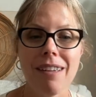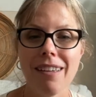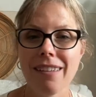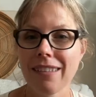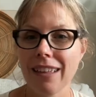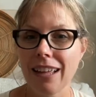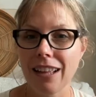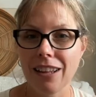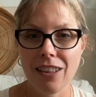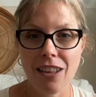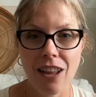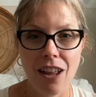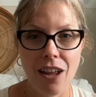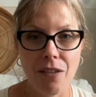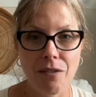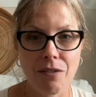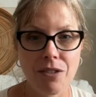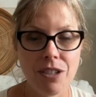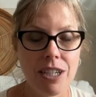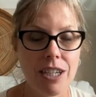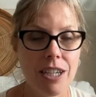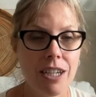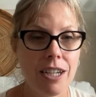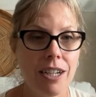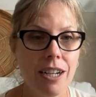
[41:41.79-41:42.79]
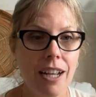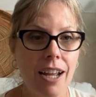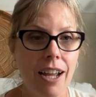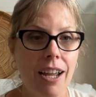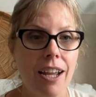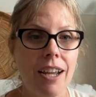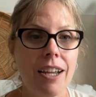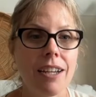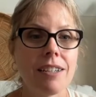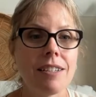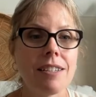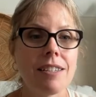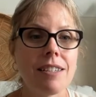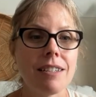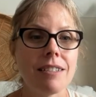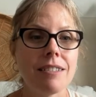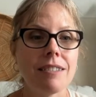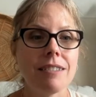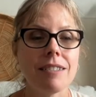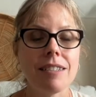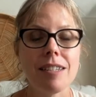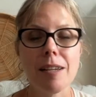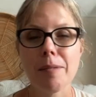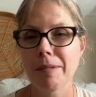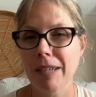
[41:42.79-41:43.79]
They love to eat eggs,
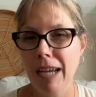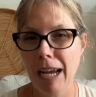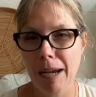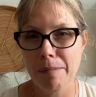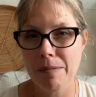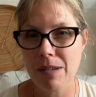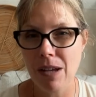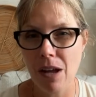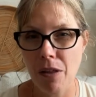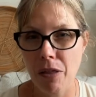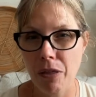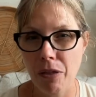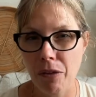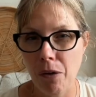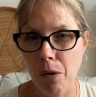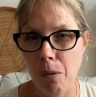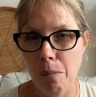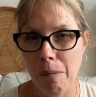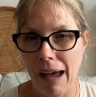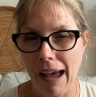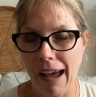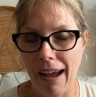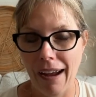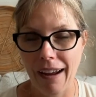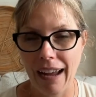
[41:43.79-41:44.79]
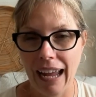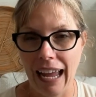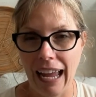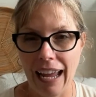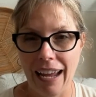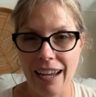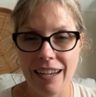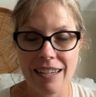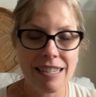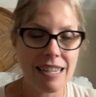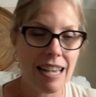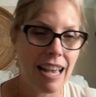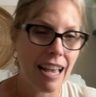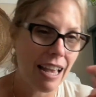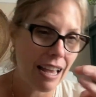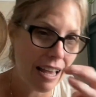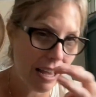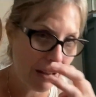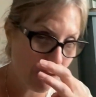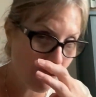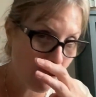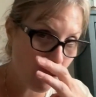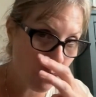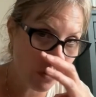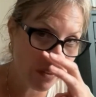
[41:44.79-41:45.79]
and sometimes I'll throw back eggs
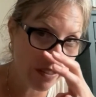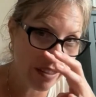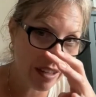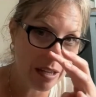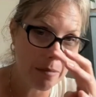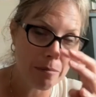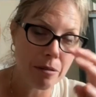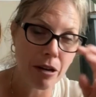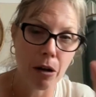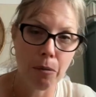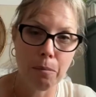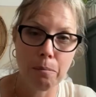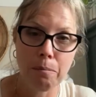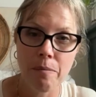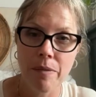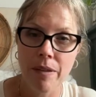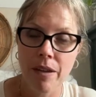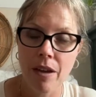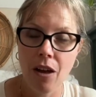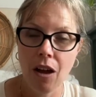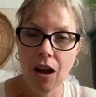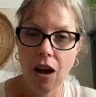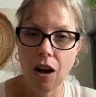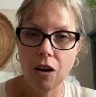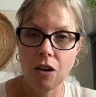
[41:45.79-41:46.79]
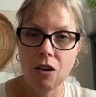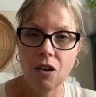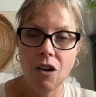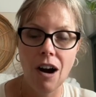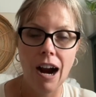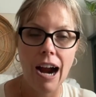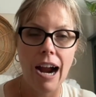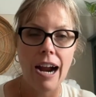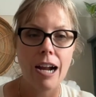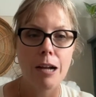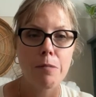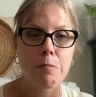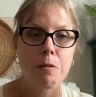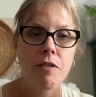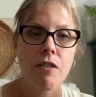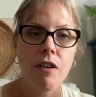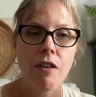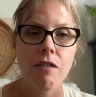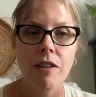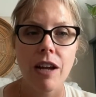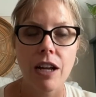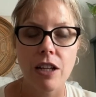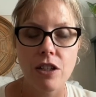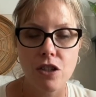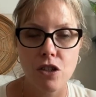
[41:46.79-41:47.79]
for them, and I'll crack them if
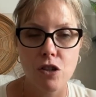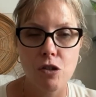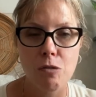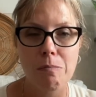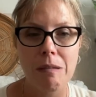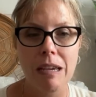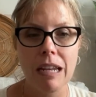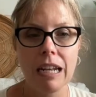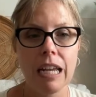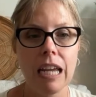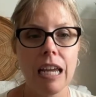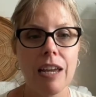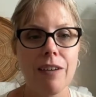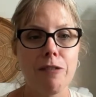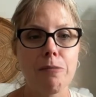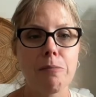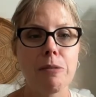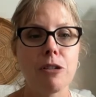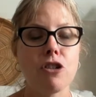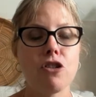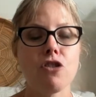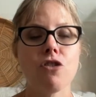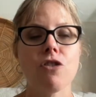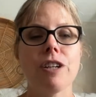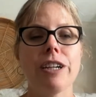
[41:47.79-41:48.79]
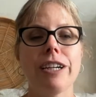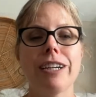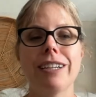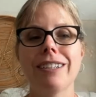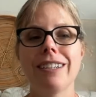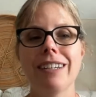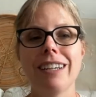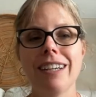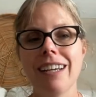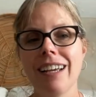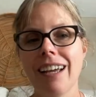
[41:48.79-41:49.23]
I've got too many and give them a treat,